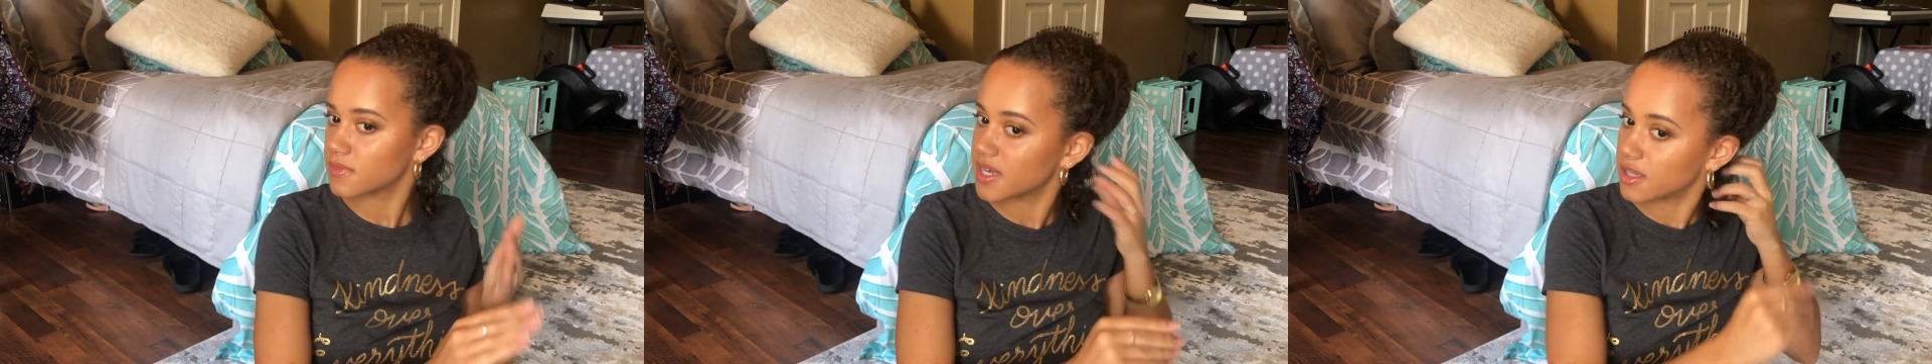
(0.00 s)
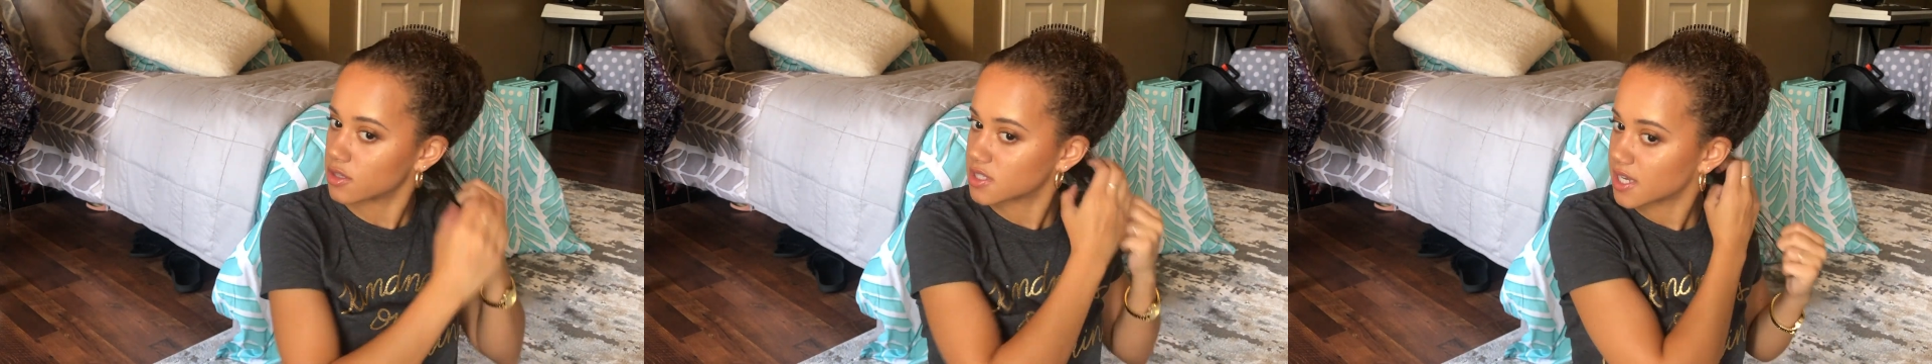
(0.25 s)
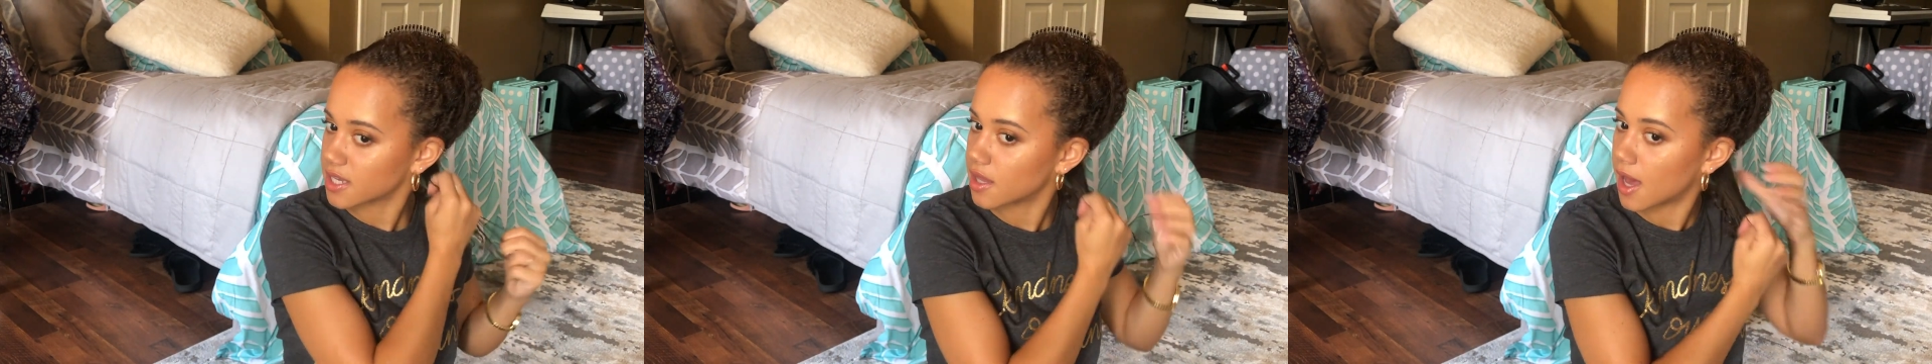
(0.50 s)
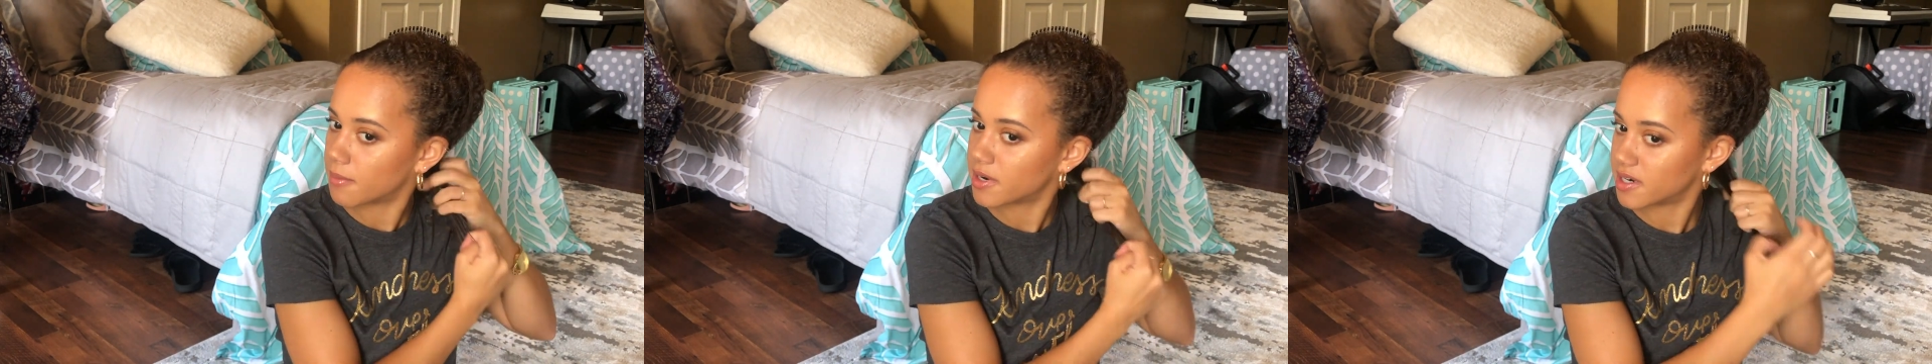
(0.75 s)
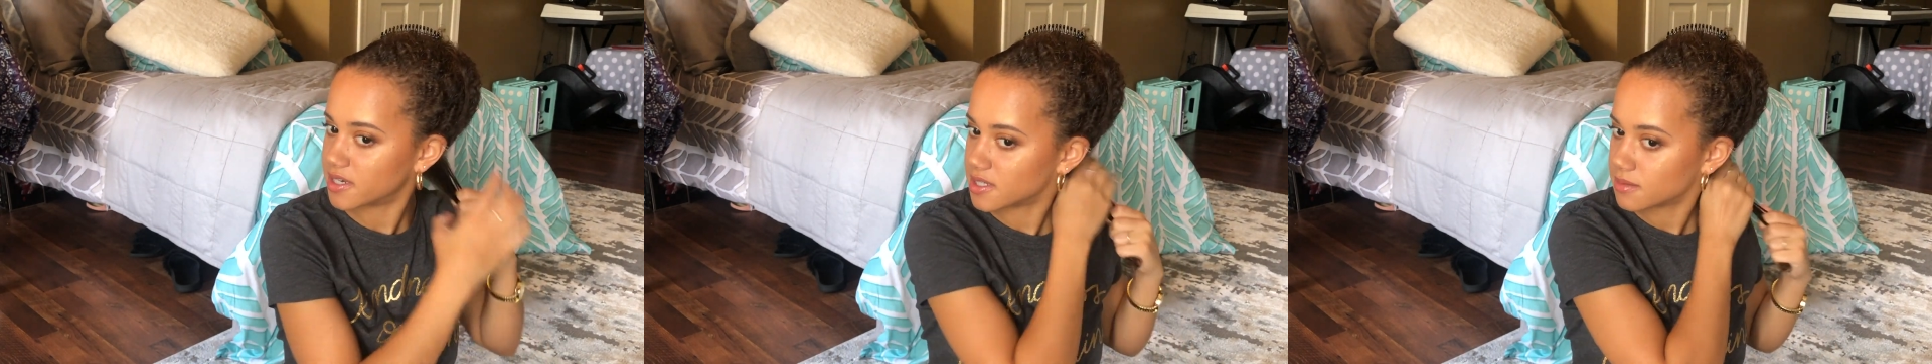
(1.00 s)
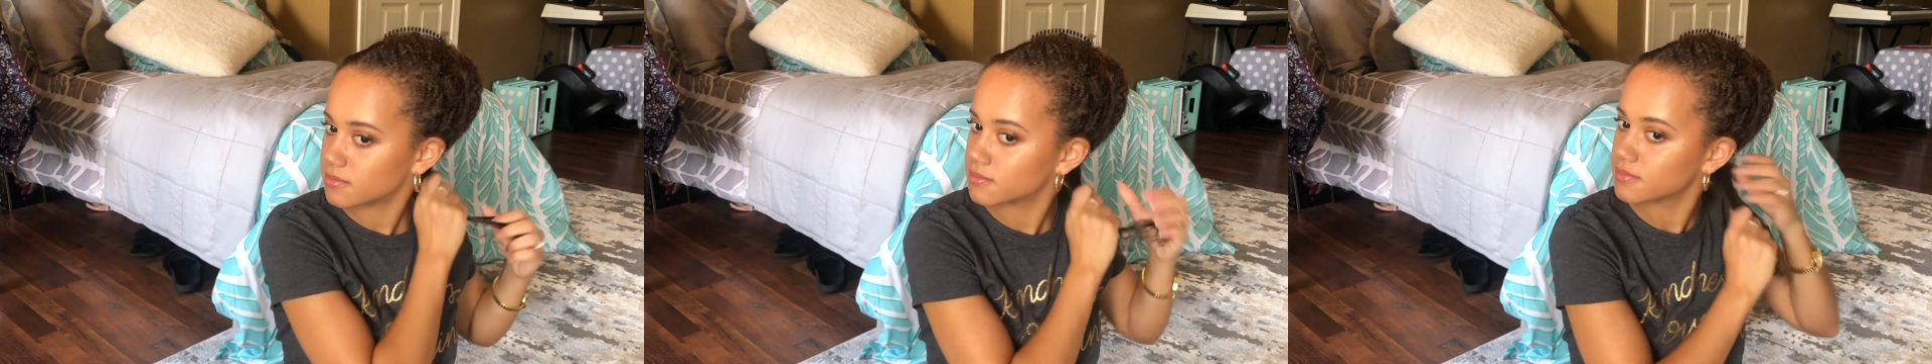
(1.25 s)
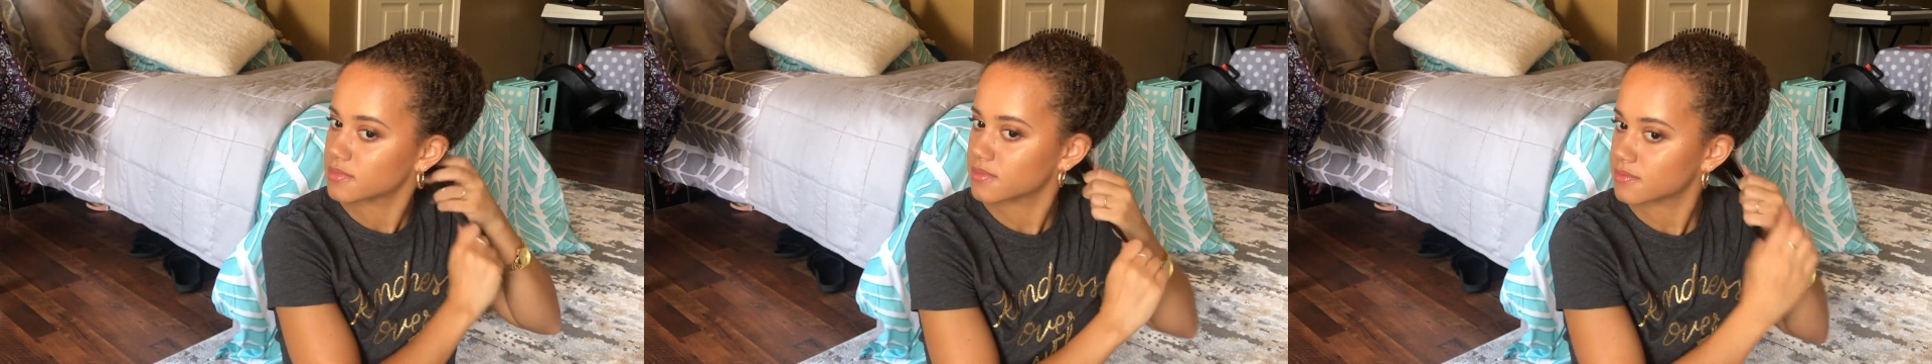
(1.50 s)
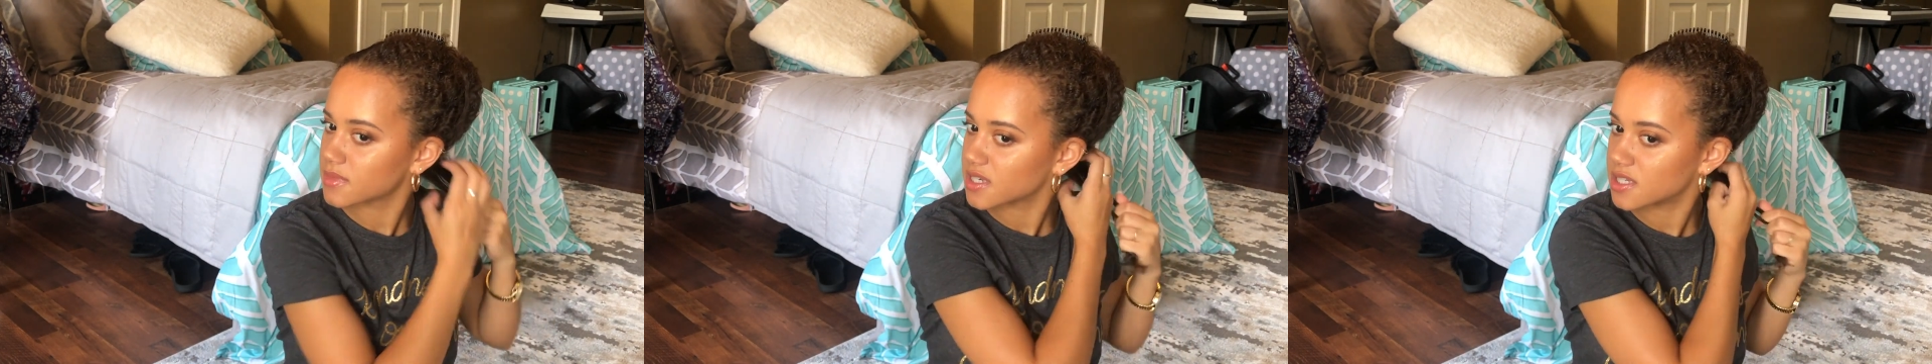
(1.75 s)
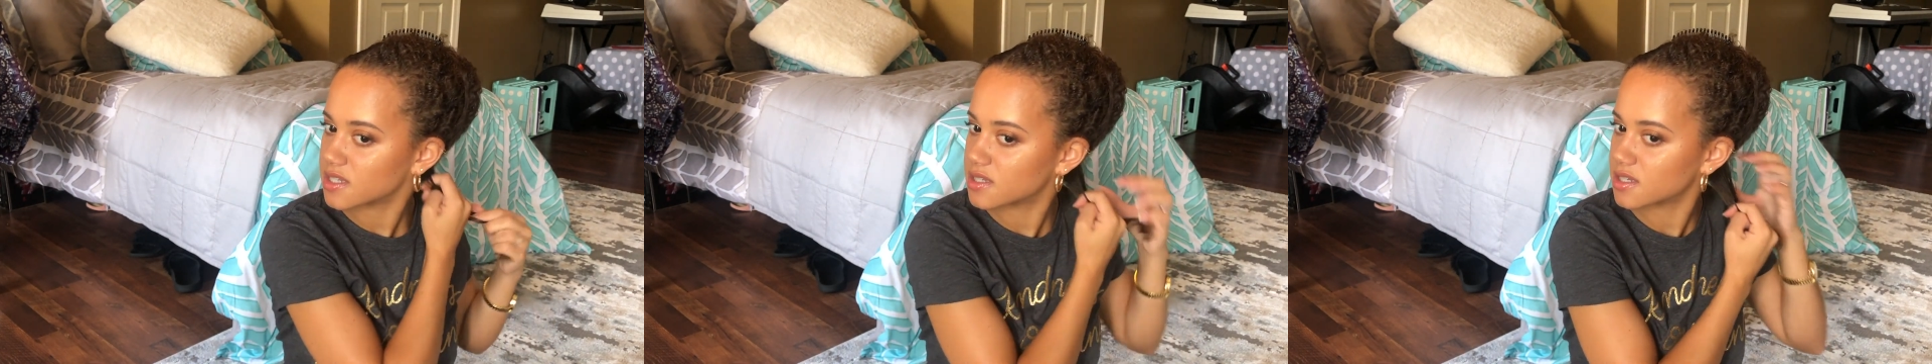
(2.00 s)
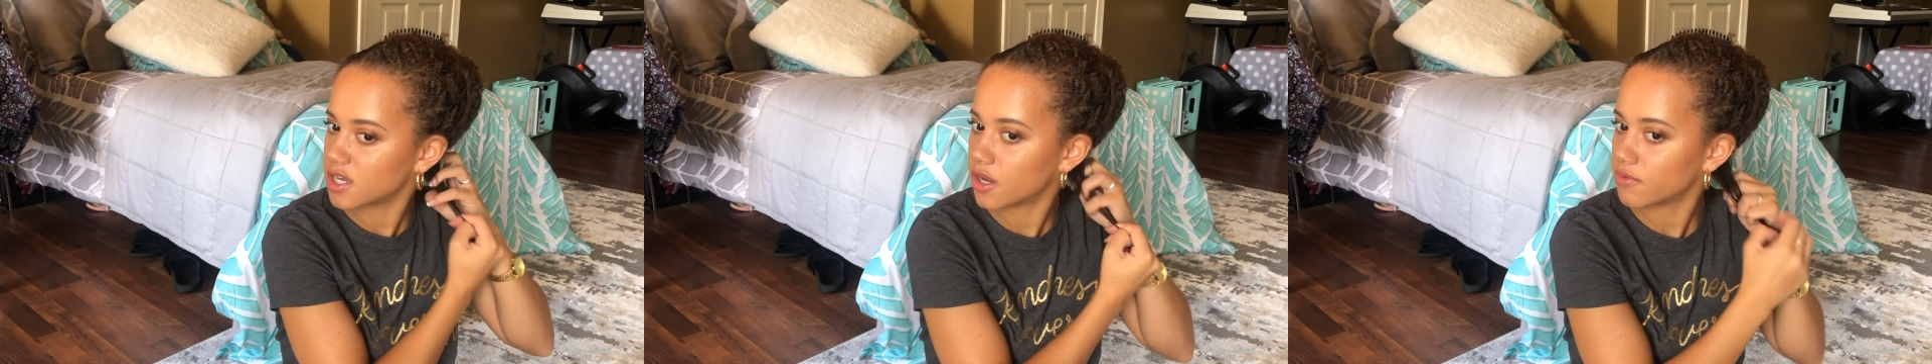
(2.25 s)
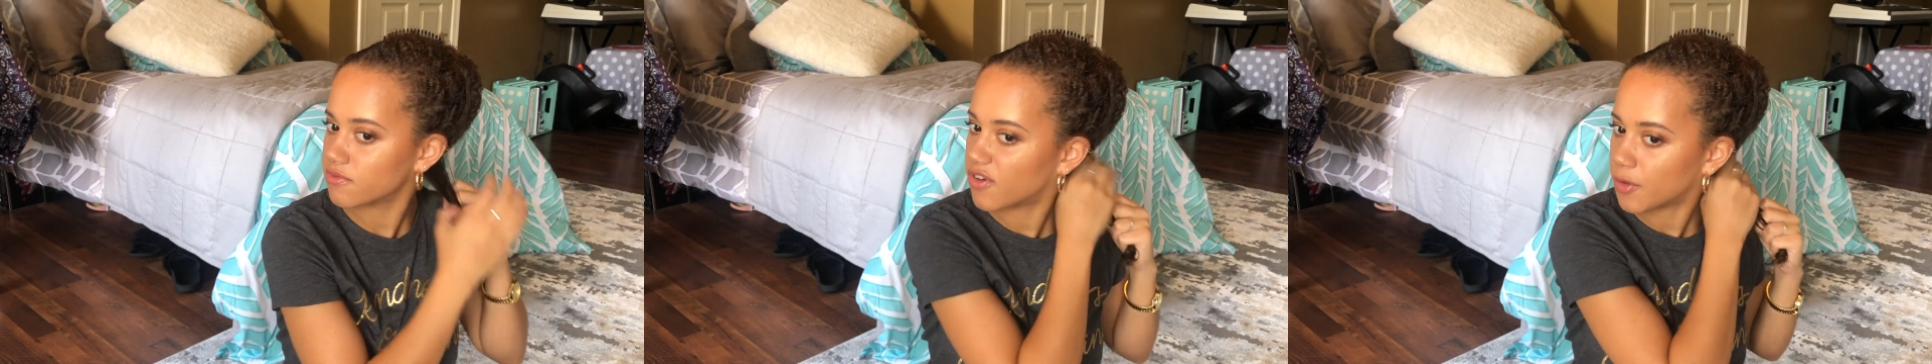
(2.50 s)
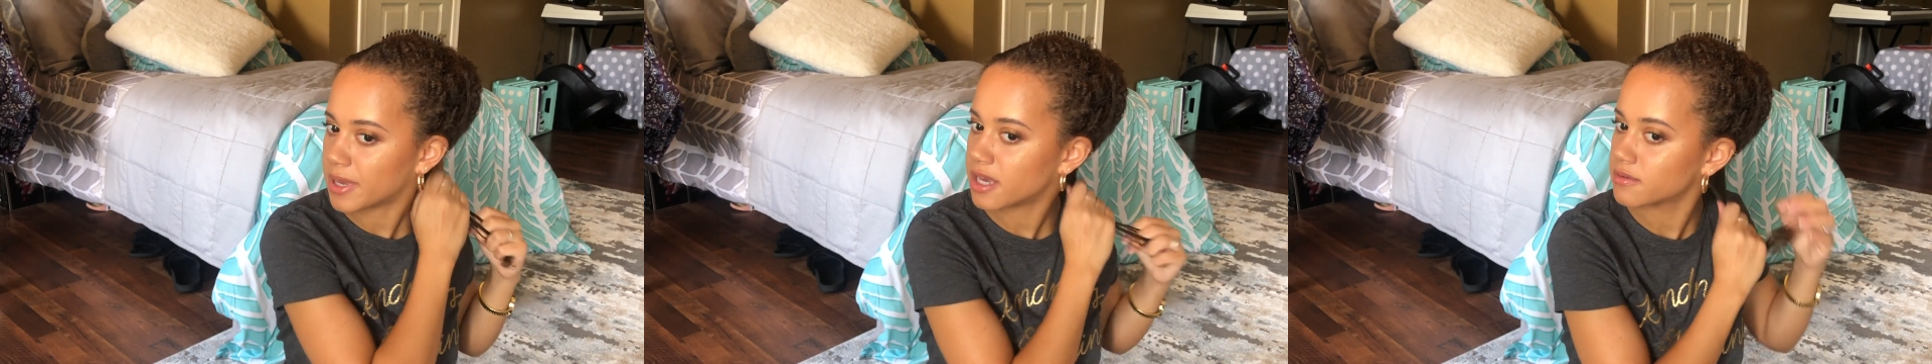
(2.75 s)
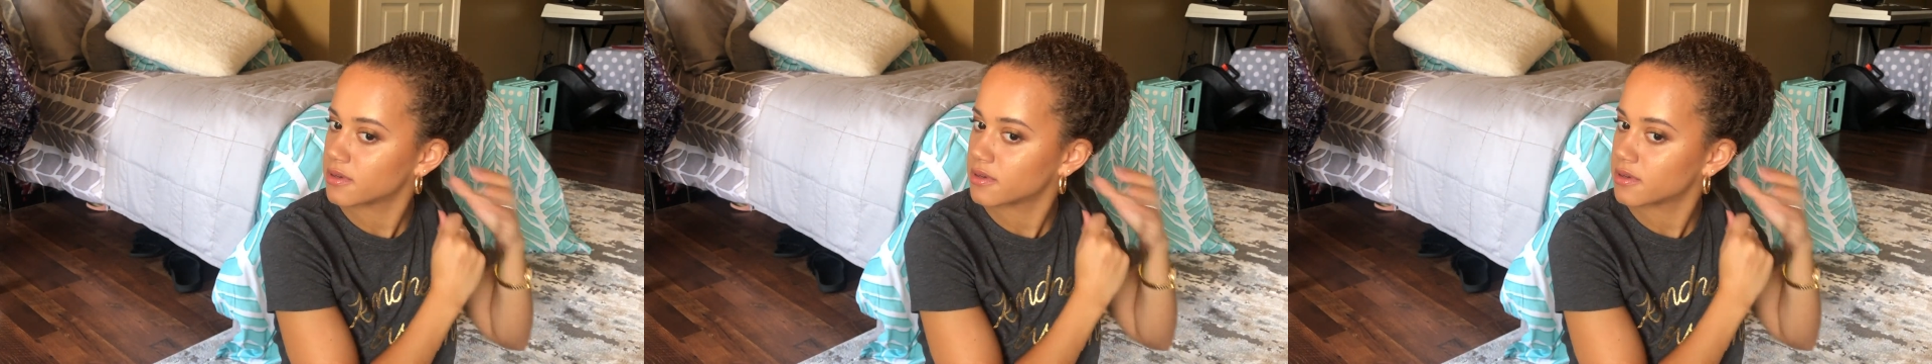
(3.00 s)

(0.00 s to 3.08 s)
It looks like a lot, but it isn't, because it's, you know, foamy.